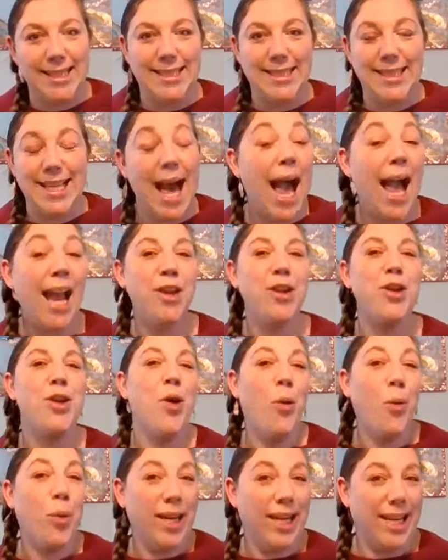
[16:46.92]
I
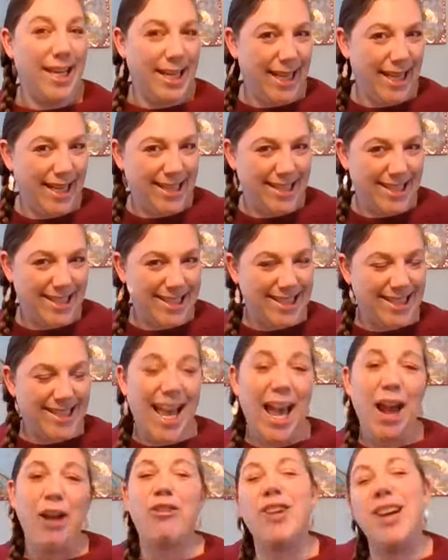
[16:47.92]
know what it is.
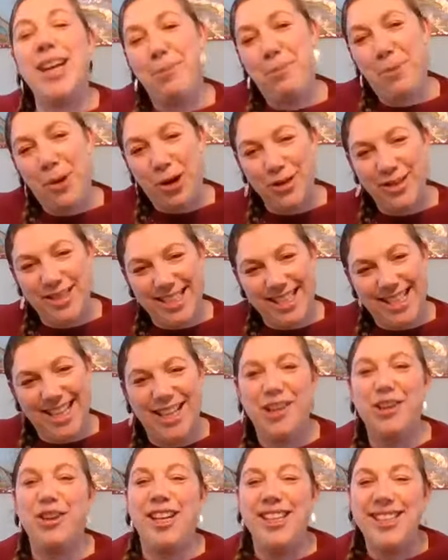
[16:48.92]
I already posted
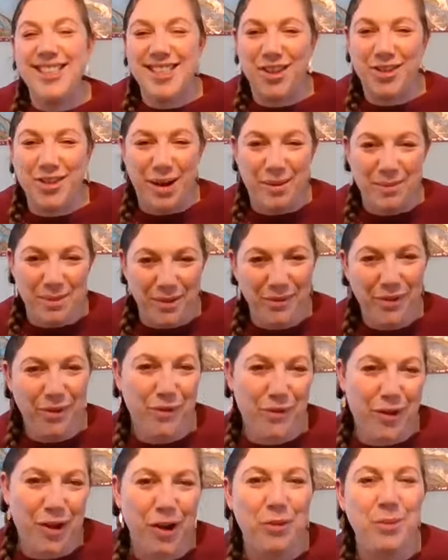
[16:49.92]
it on Instagram if you
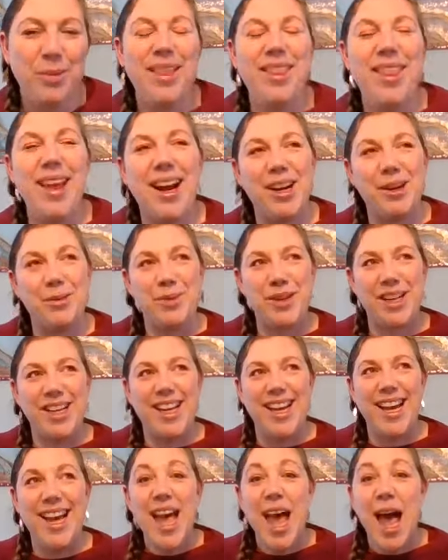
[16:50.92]
follow me there,
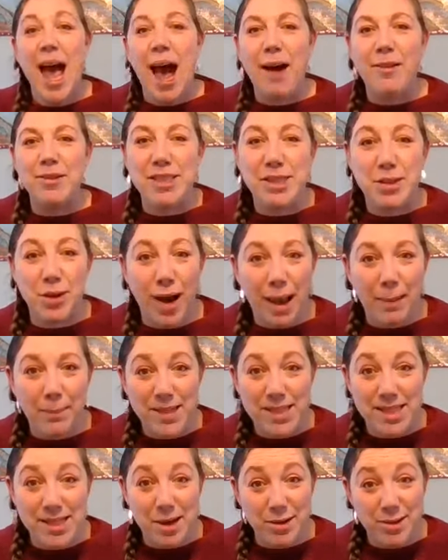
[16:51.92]
but I was so
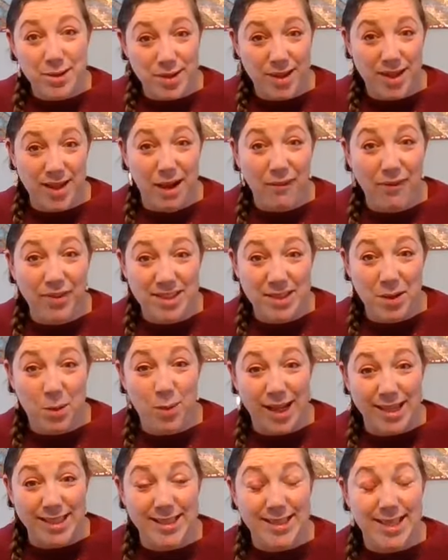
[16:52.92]
happy to go to the office on
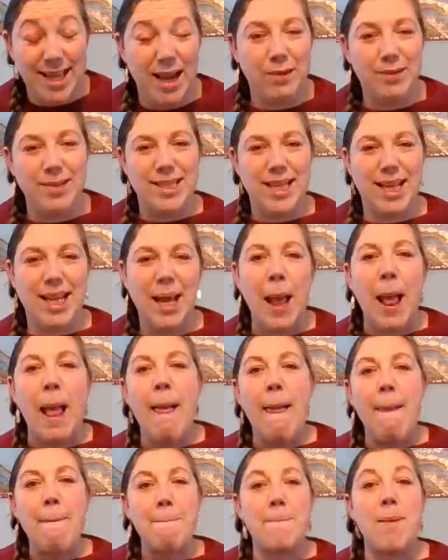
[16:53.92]
Wednesday. I was like,
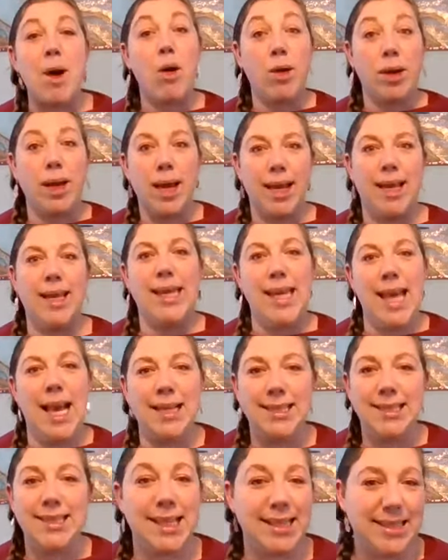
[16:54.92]
okay,
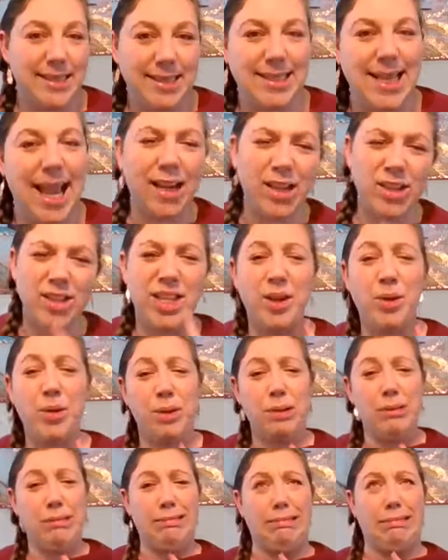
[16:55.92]
yes, that's
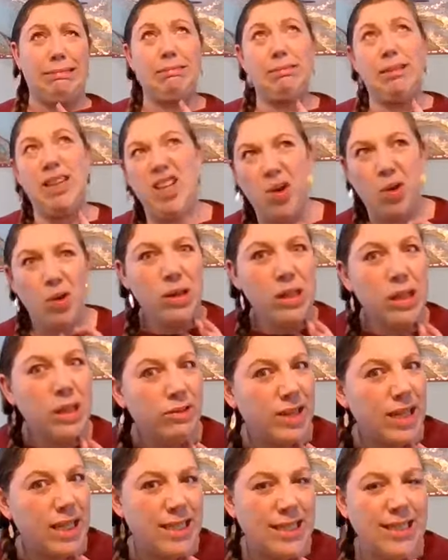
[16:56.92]
actually the only
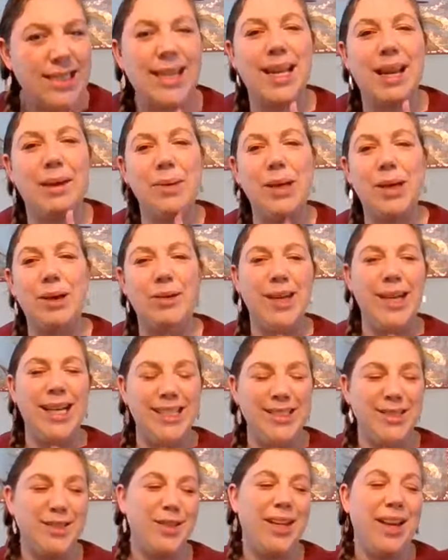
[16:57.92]
reason that I'm going
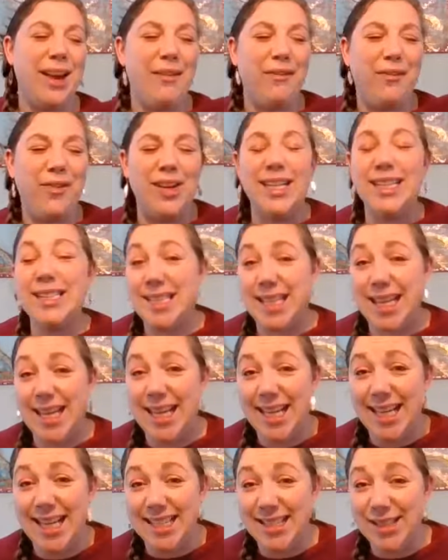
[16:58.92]
into the office
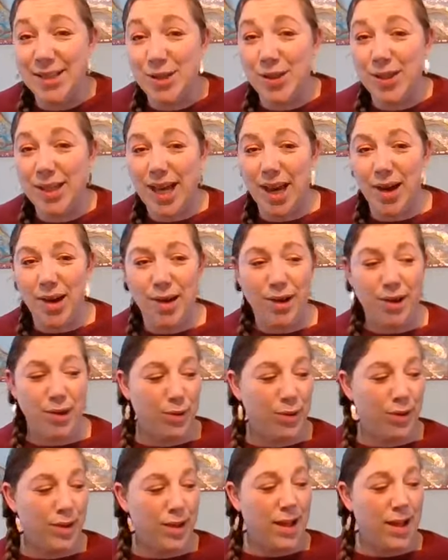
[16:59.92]
is to
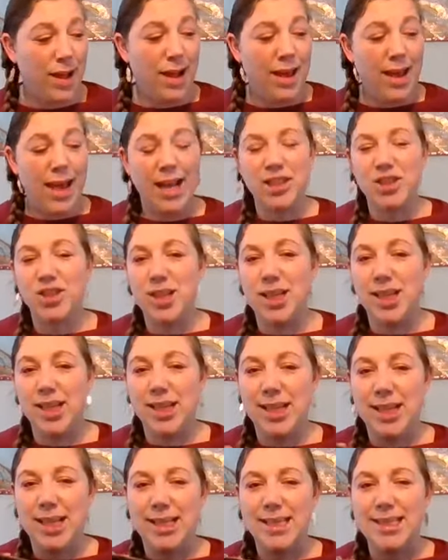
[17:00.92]
go.
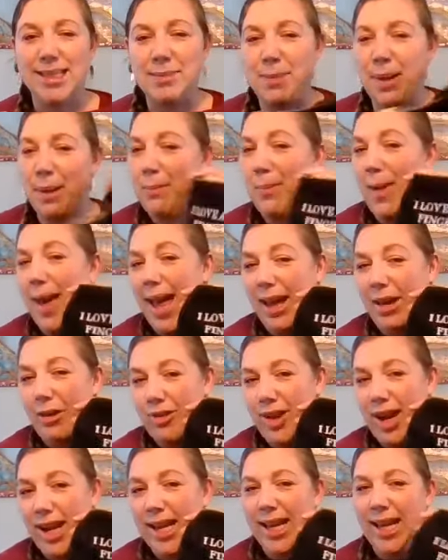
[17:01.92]
Actually, it's in my bag
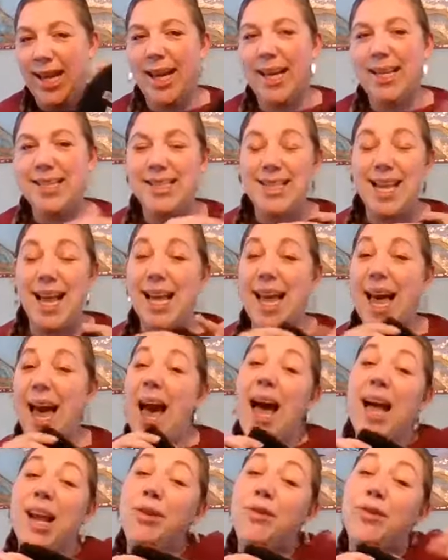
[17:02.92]
already. It's like I love a